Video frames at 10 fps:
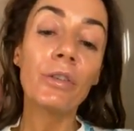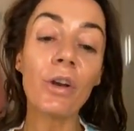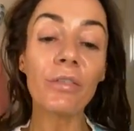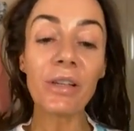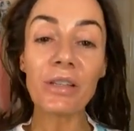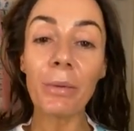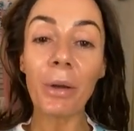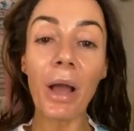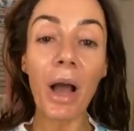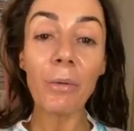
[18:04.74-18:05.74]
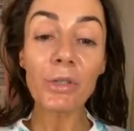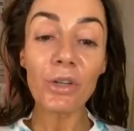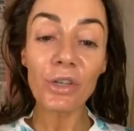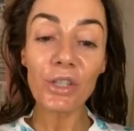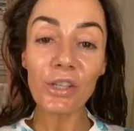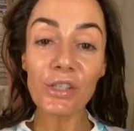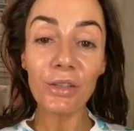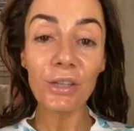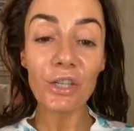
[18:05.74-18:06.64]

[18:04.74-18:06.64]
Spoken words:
Turn off the timer. I will talk to you all soon.